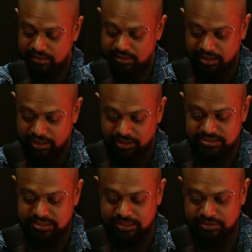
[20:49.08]
I'll
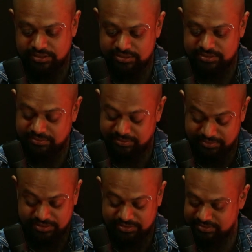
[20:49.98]
also tell you this
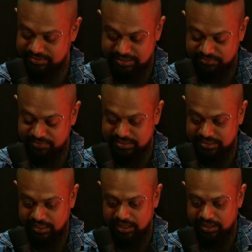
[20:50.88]
this this was
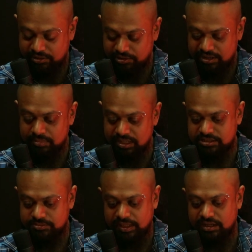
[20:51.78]
an incredible
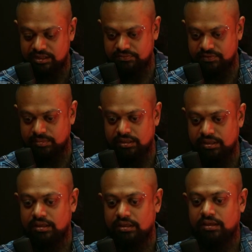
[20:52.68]
experience for me.
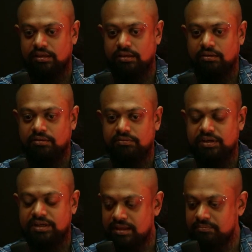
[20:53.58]
The
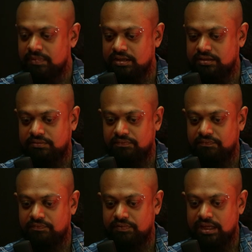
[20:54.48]
time that
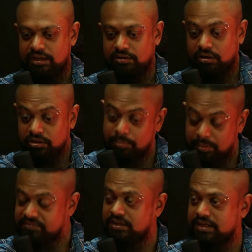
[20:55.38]
we had on top
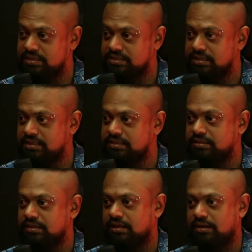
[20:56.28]
of the rehearsals,
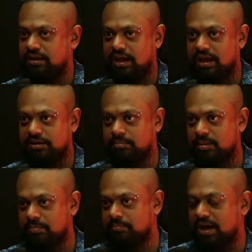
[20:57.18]
I
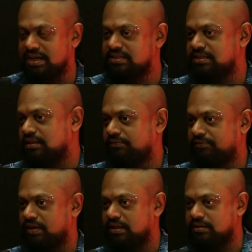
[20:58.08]
remember myself
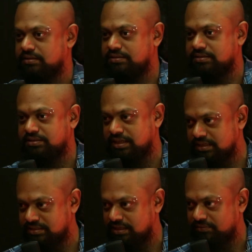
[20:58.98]
and
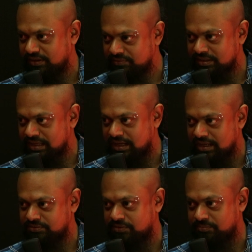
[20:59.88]
CC, we were the
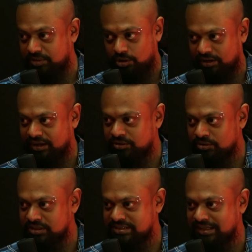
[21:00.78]
guys from the rock and
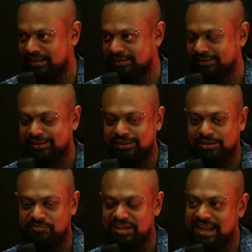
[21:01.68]
roll scene. Yeah.
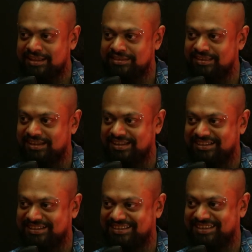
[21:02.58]
We lacked
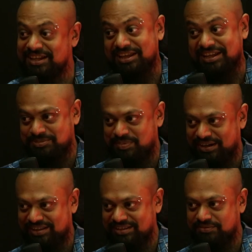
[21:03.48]
the theater
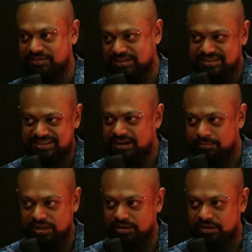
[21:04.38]
experience. Yeah. we just done a bit of